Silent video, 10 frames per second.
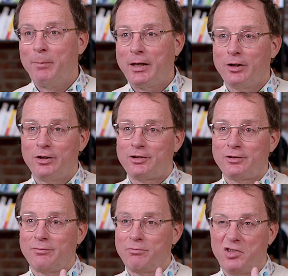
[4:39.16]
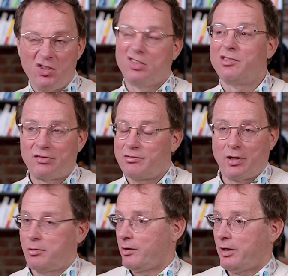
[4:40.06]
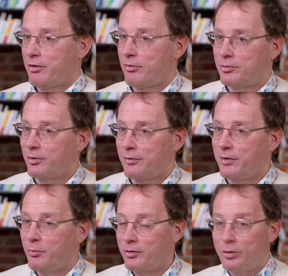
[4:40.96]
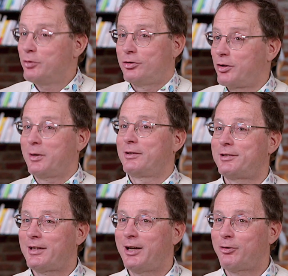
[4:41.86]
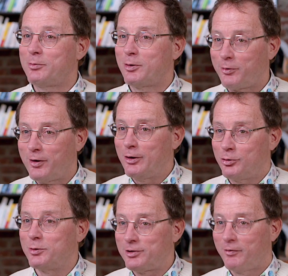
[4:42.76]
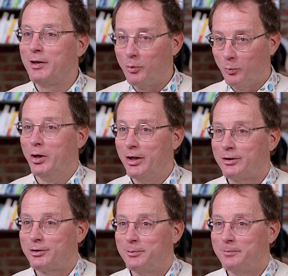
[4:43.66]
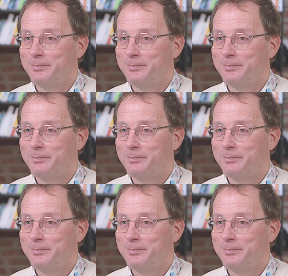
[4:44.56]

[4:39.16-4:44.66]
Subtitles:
because users don't like cryptography. The users don't understand cryptography, they just want something that works.